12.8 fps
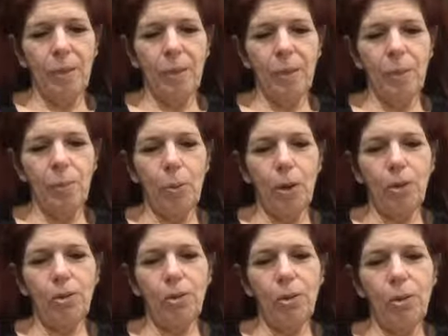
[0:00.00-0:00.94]
The
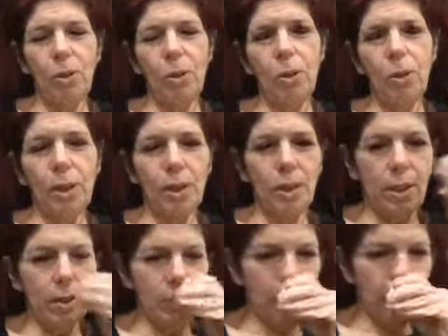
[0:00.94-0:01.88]
boys who did
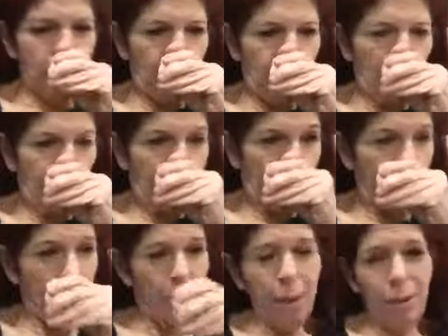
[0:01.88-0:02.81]
my
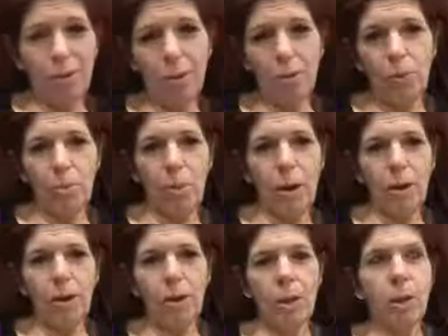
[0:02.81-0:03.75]
amazing
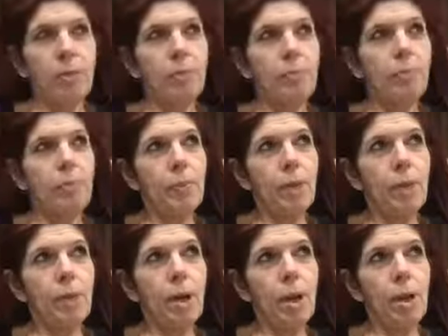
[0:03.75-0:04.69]
remodel,
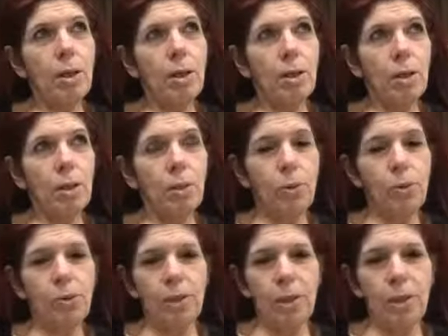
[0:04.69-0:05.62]
they're not good at
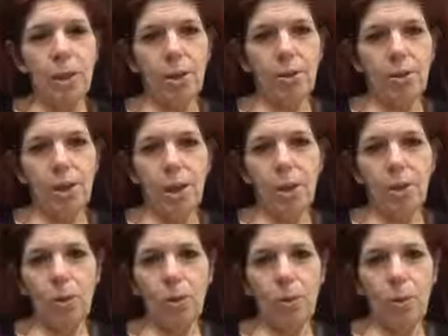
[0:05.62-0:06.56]
those details, and I
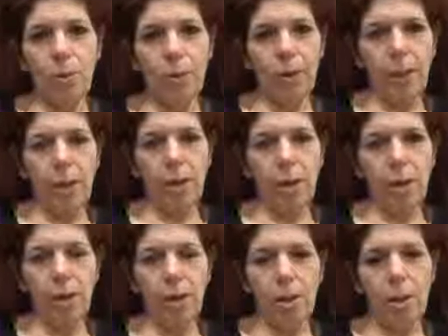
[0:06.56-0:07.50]
know people that
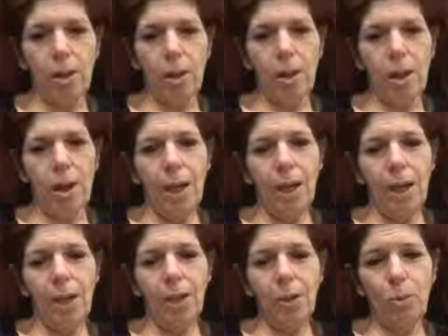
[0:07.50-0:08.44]
are. I
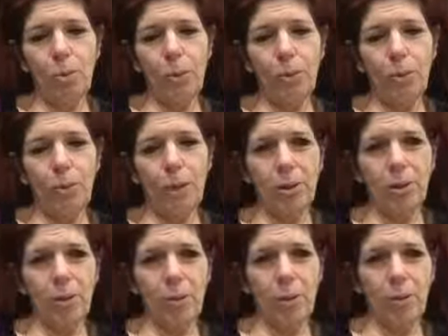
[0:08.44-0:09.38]
kind of know people that
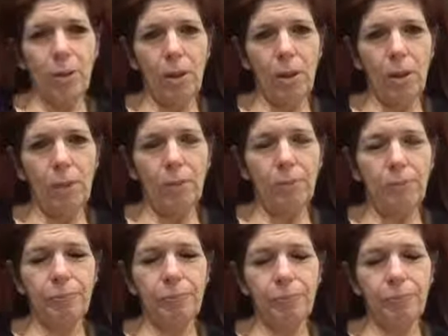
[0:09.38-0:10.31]
do everything.
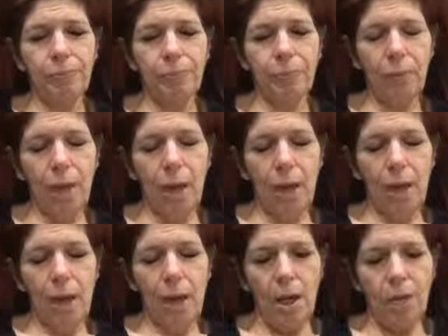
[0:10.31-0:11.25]

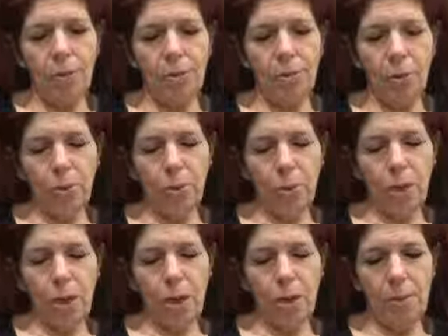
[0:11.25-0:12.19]
And so
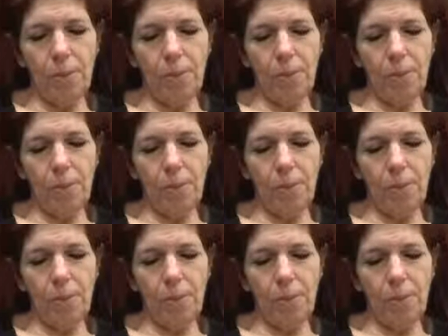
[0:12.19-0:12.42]
I've